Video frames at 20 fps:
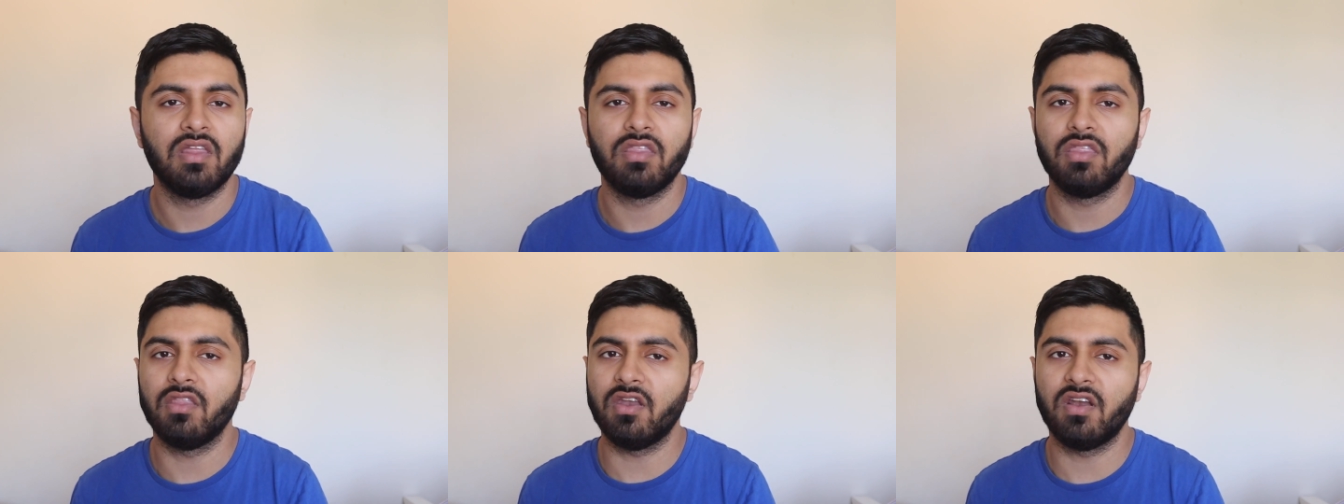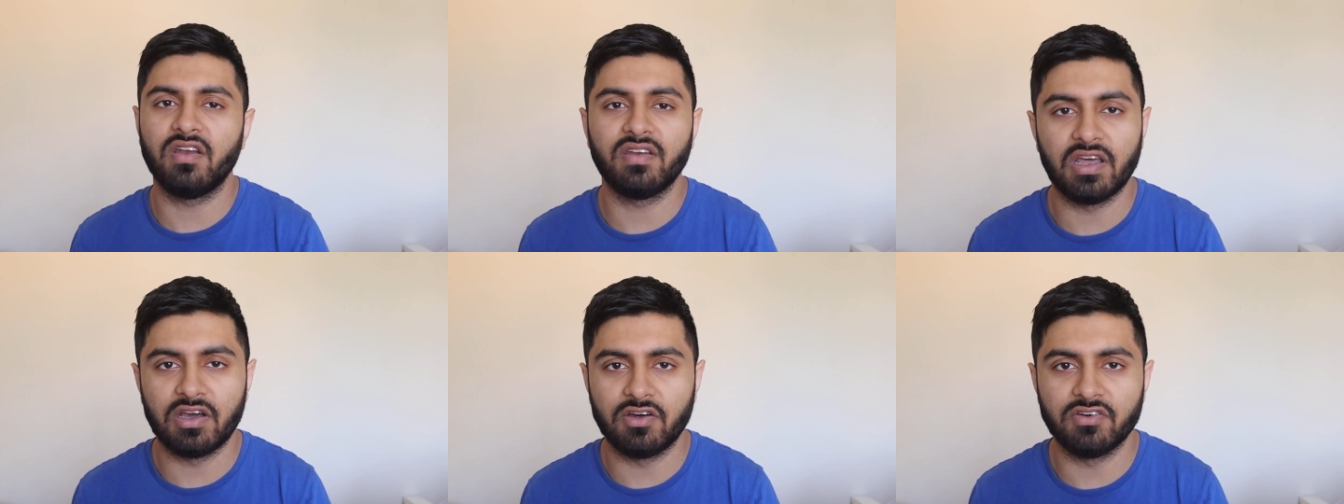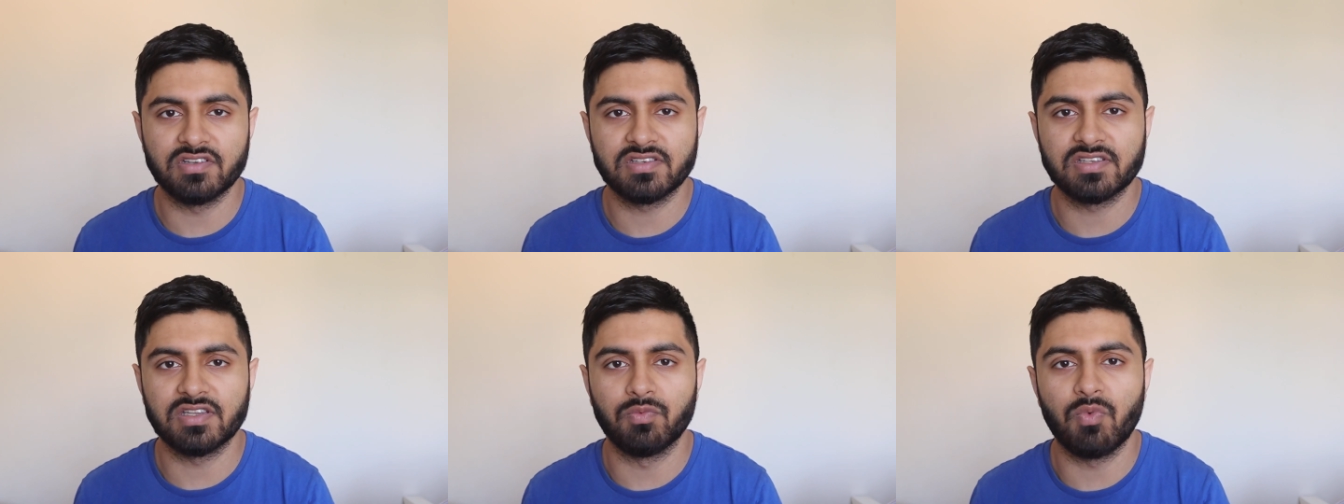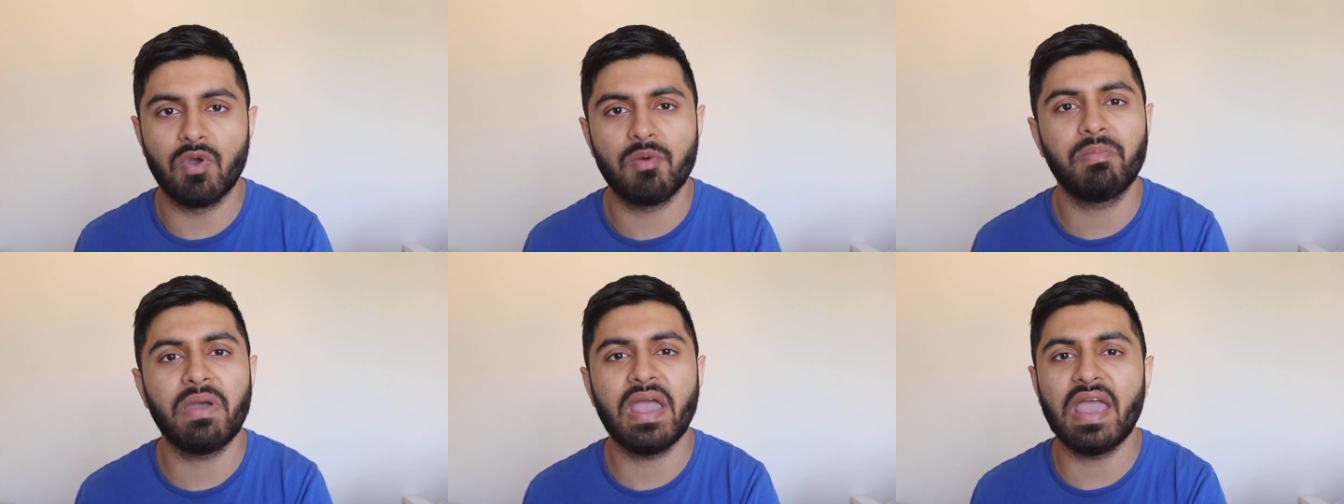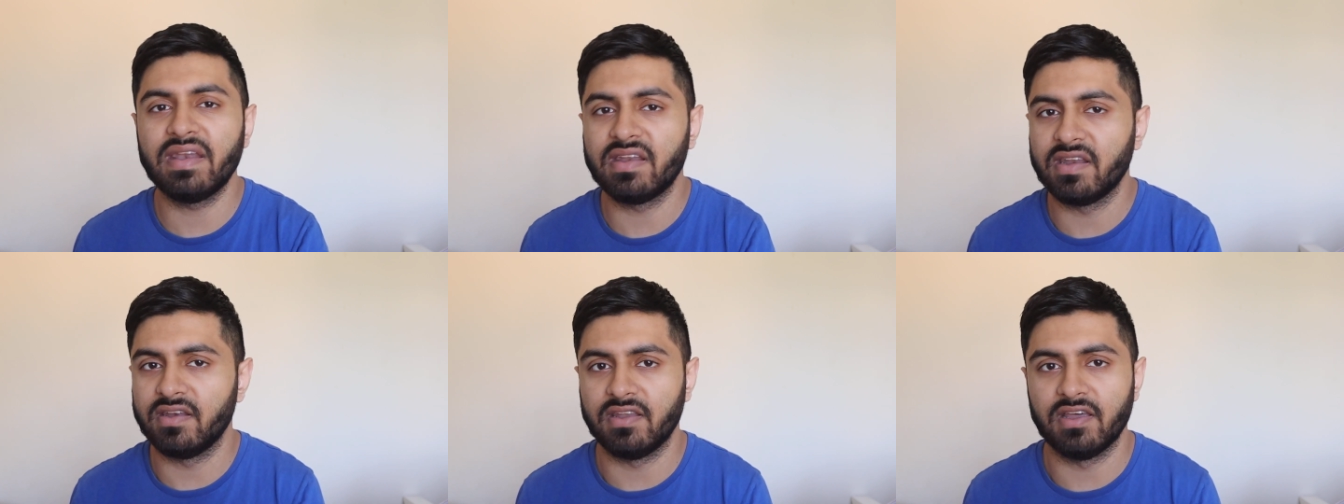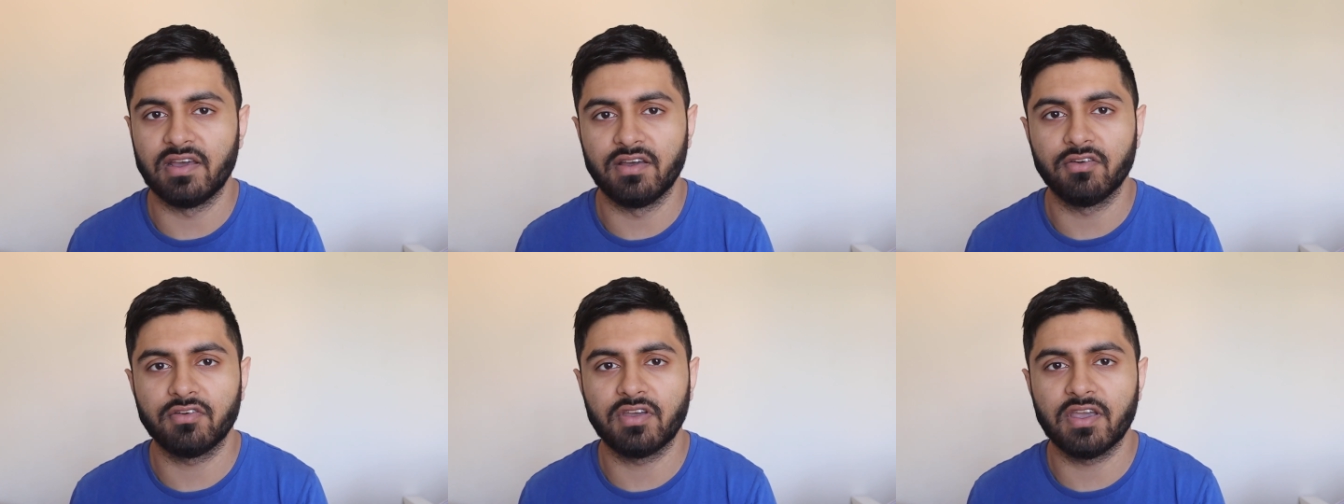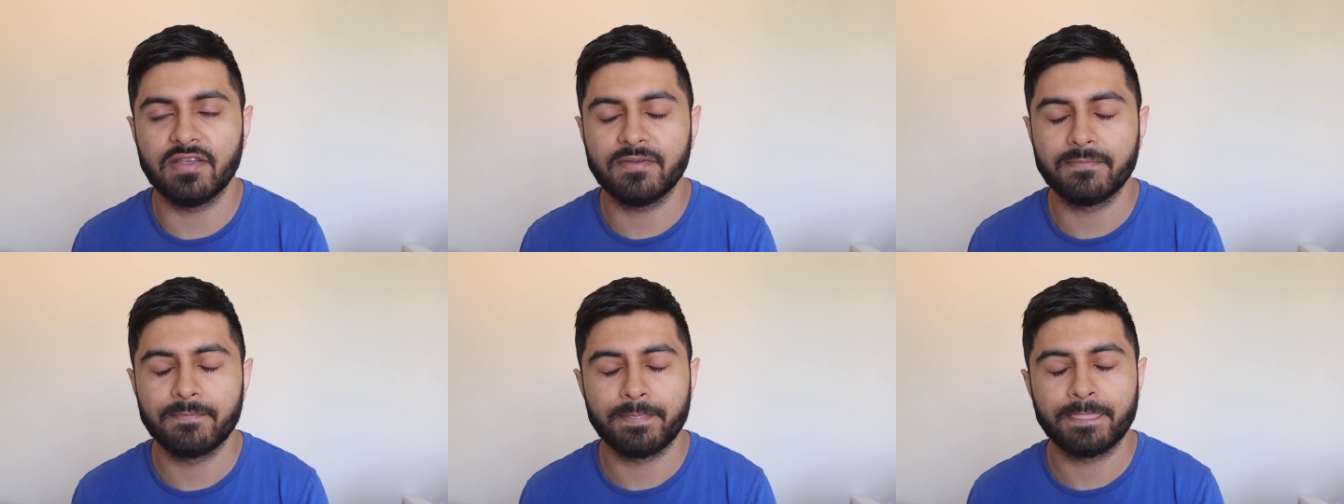None of that, honestly. We're better than that,
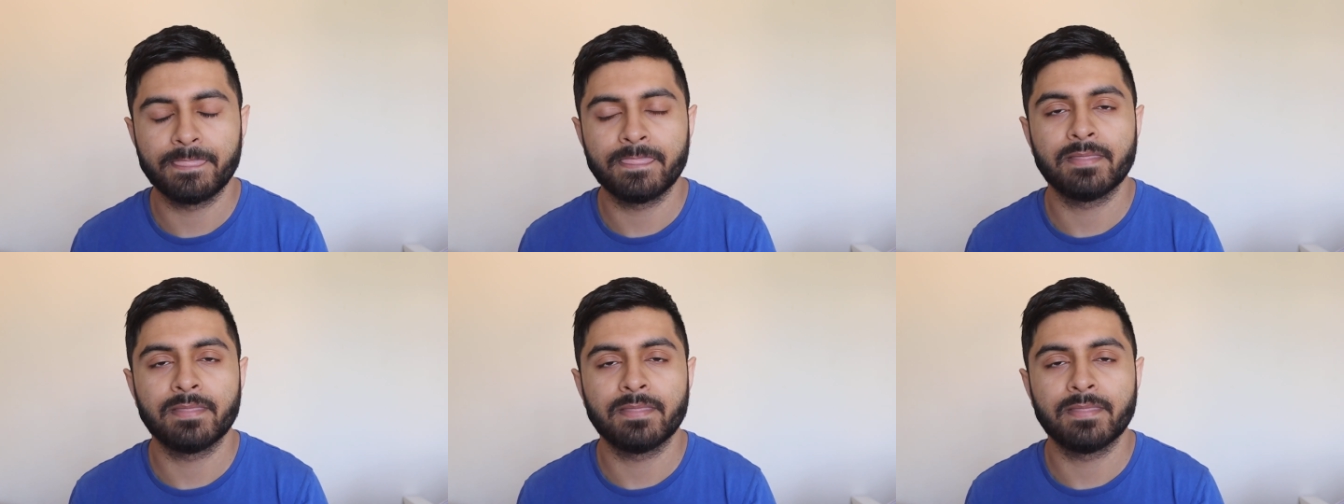okay?